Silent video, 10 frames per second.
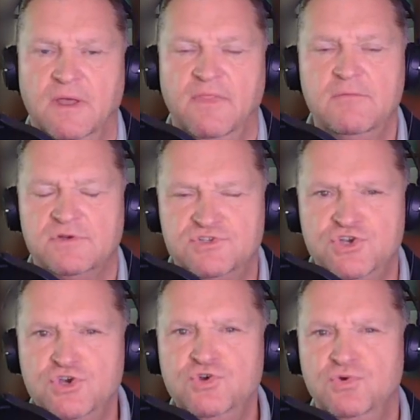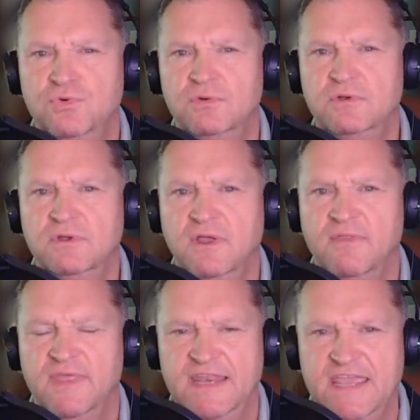there were 2
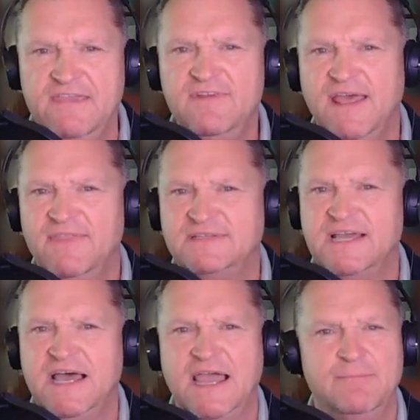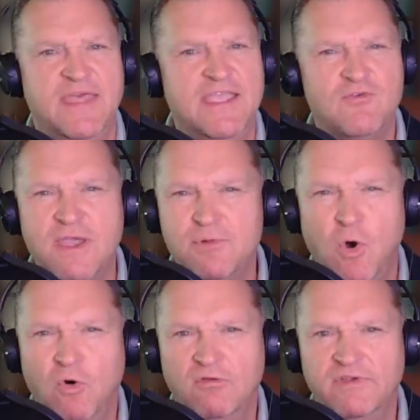that even at the time, they grabbed
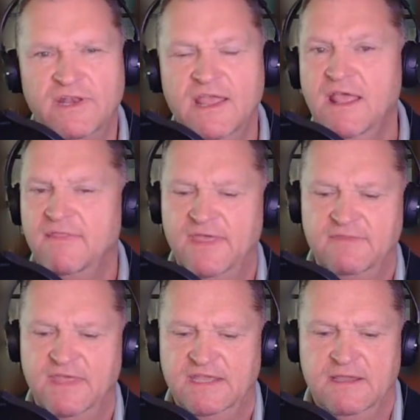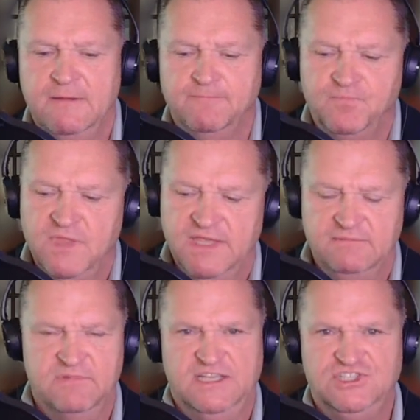hold of it.
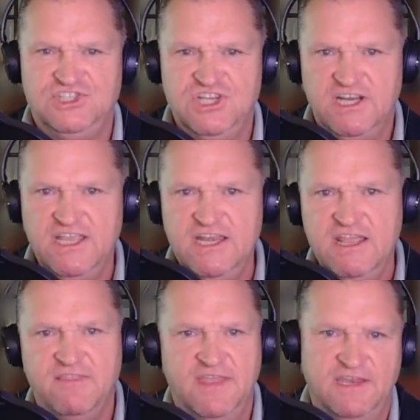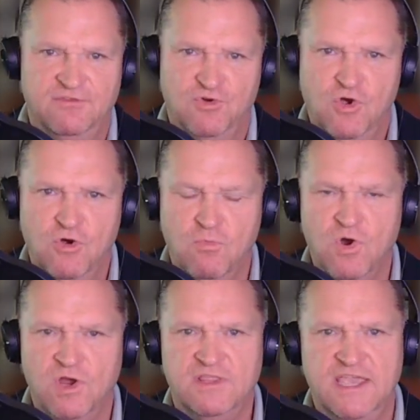They studied, they did their
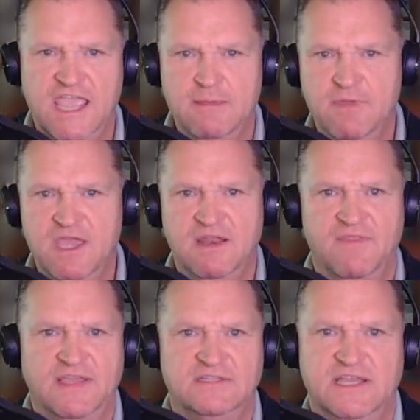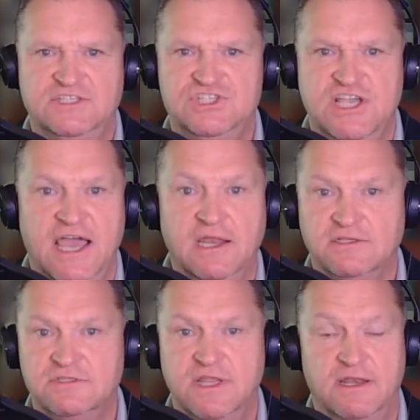homework, they came in and they
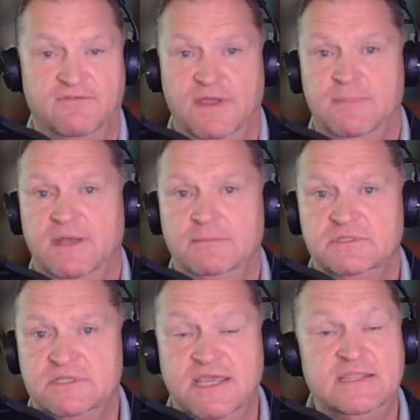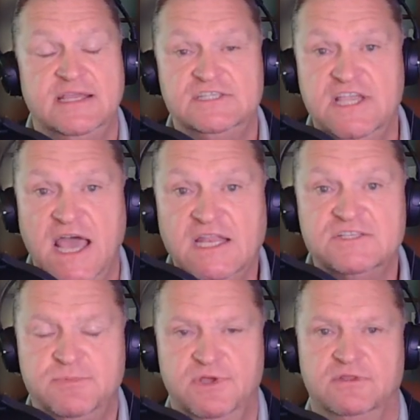challenged. And if I made a mistake, they
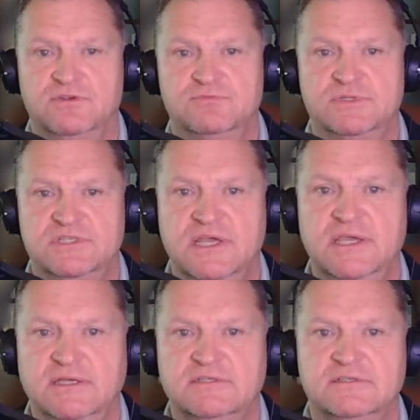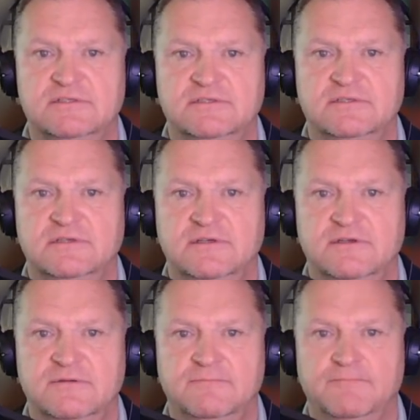challenged me on those mistakes.
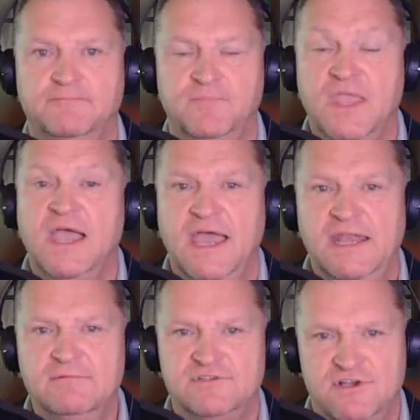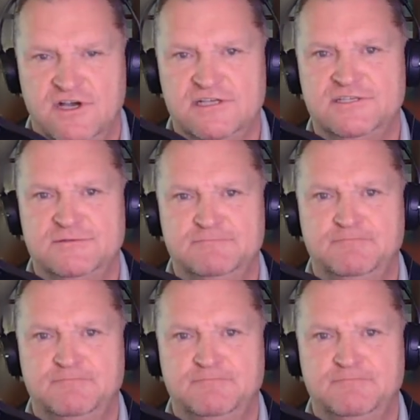And it was awesome.